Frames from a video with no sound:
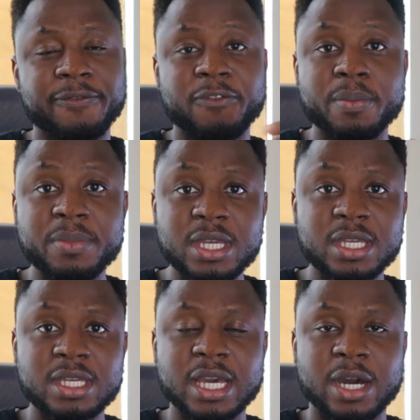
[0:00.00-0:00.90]
For
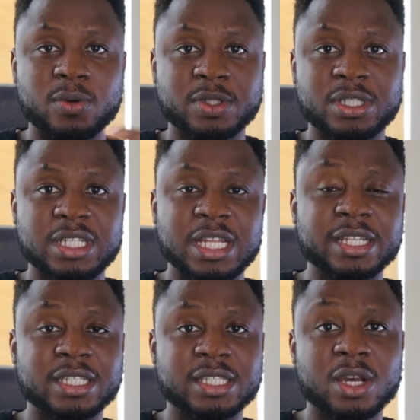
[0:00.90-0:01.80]
me, I was using it
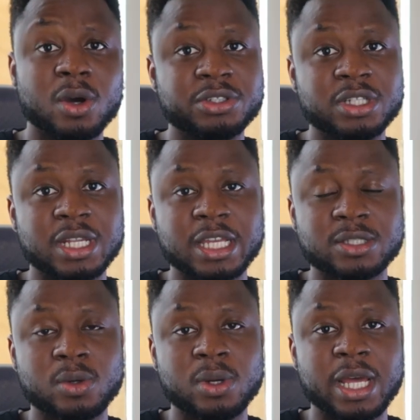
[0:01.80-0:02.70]
as a secondary line,
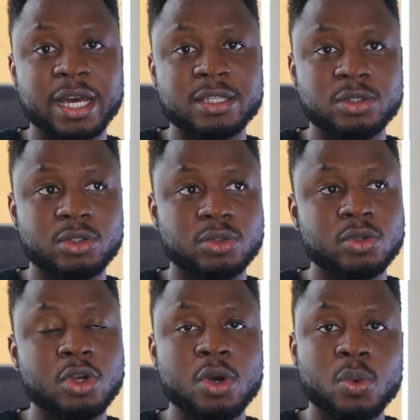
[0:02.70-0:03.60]
so all I had to do
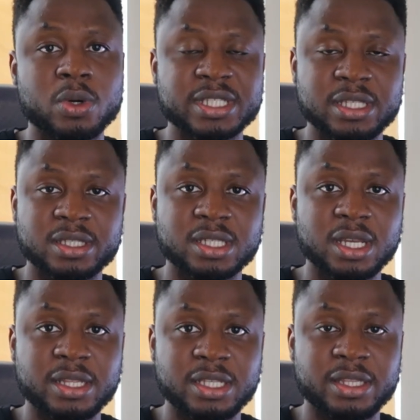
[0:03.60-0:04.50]
was
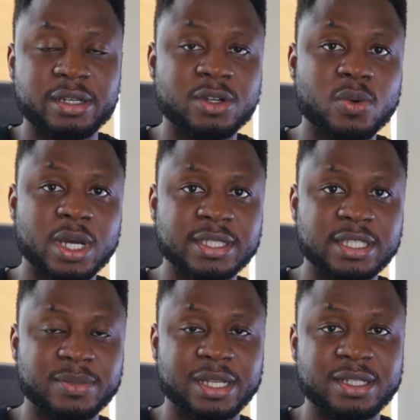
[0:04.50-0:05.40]
insert the 3-in-1
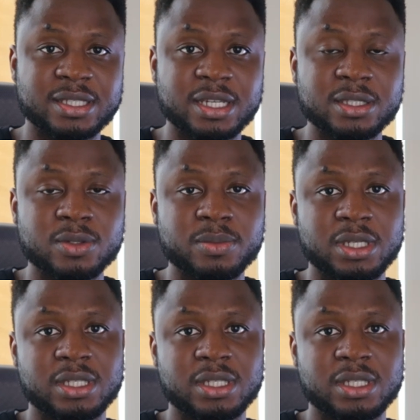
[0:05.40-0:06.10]
SIM that they sent to me,